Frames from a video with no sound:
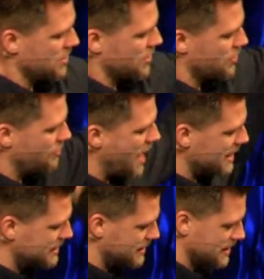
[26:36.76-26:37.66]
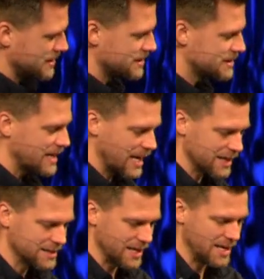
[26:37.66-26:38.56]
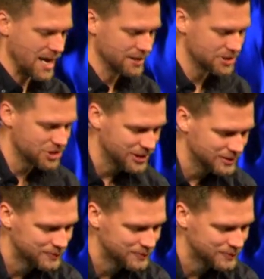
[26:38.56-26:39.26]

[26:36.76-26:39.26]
the rocks and sand analogy.